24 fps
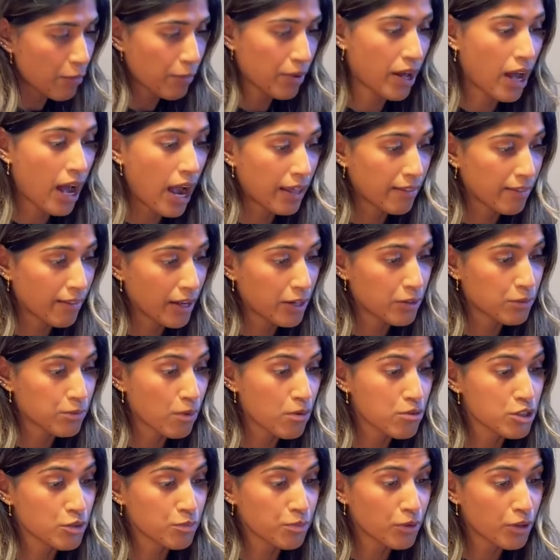I want to highlight
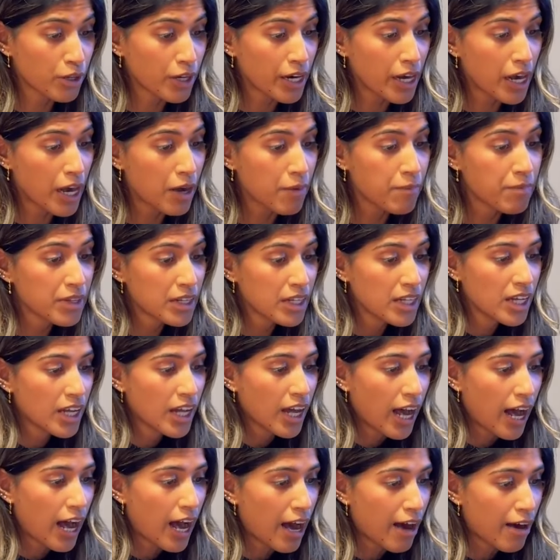Rosaboria,
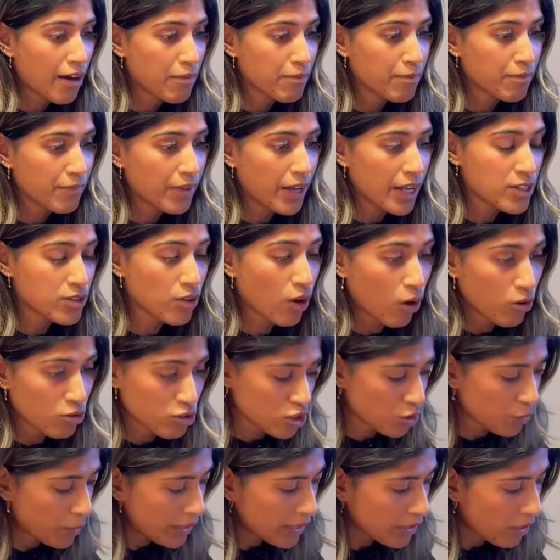is
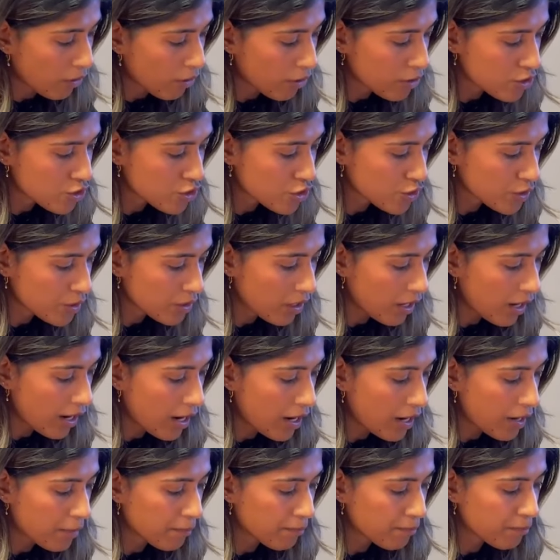also a large
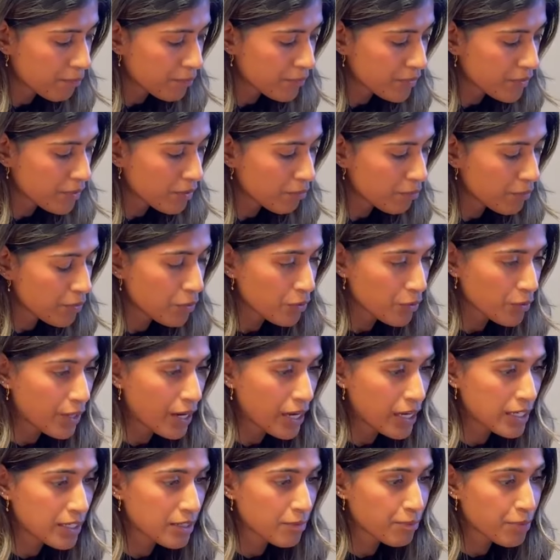
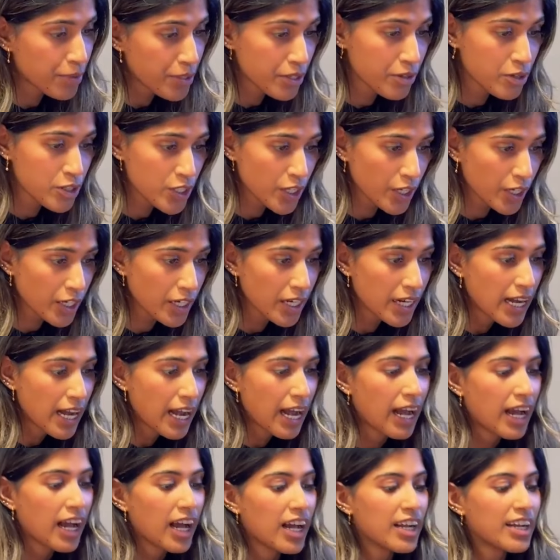butyrate producer.
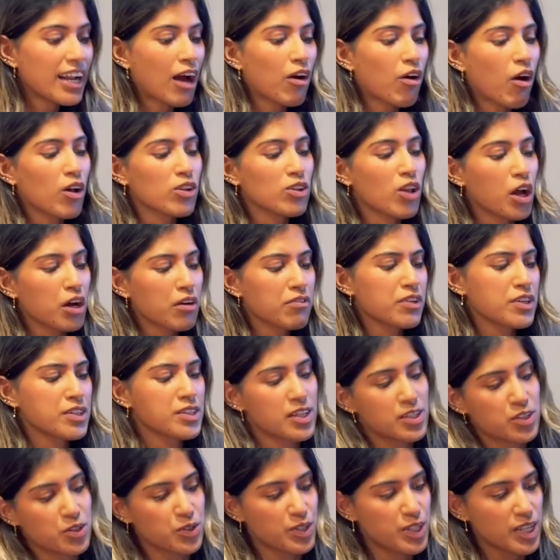Now, a lot of
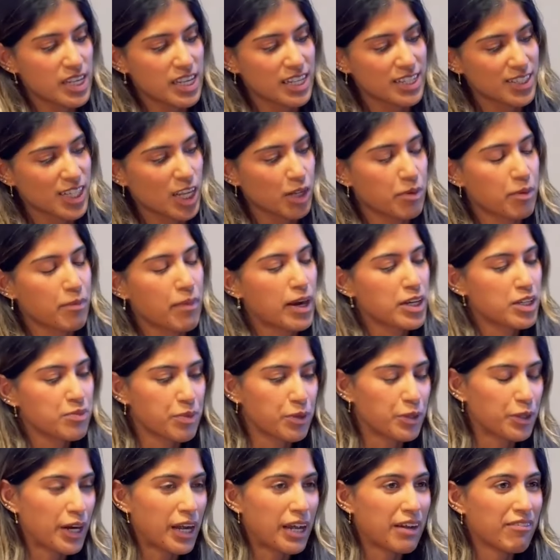this, as you see, is coming back to
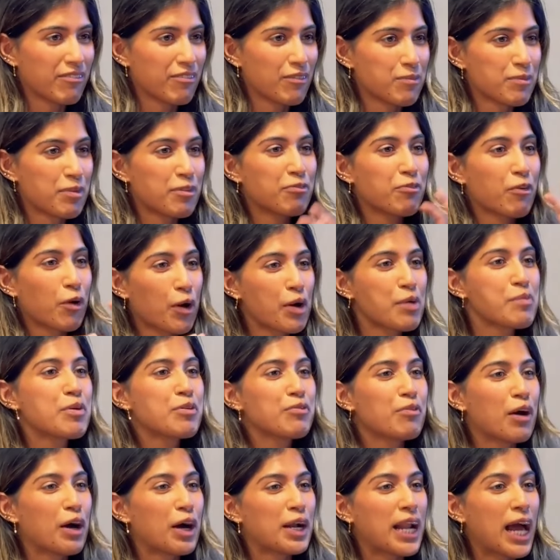butyrate. Before we
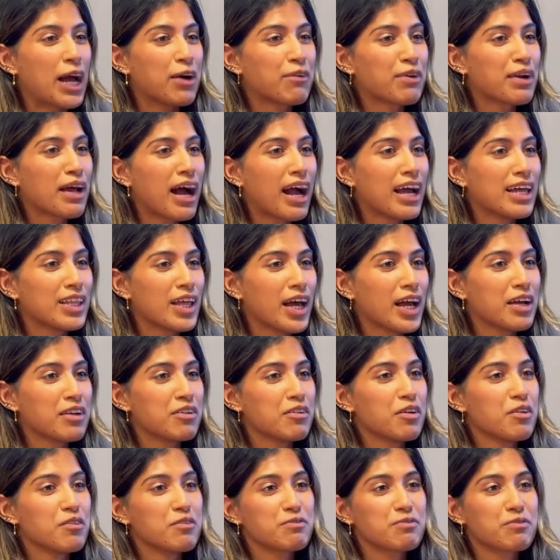move on, I want to
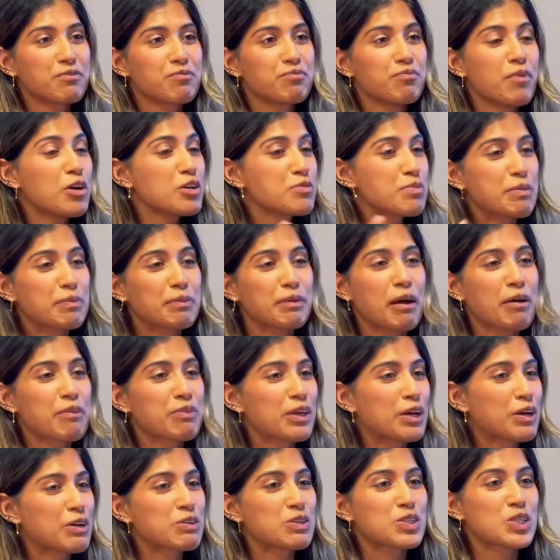highlight, most people out
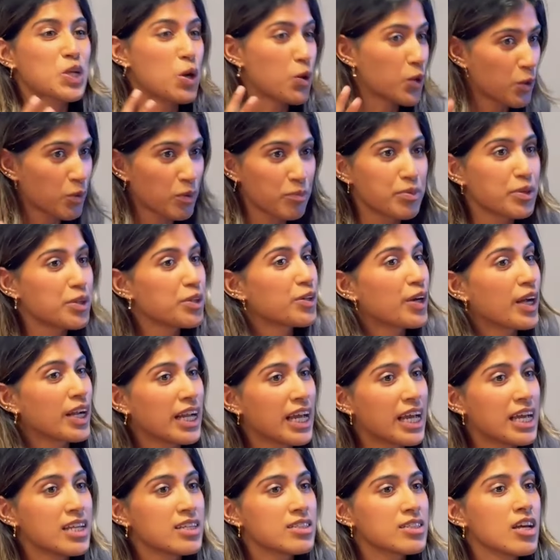there don't know what butyrate
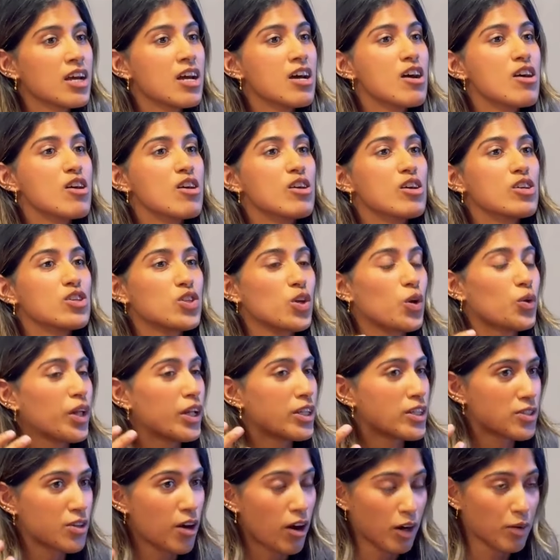is, so
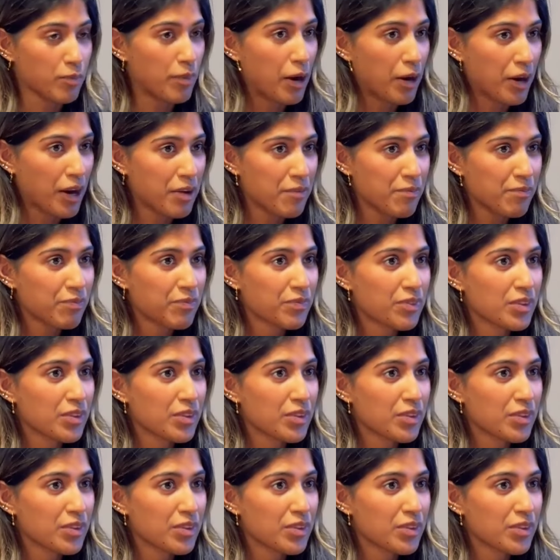let's talk about it.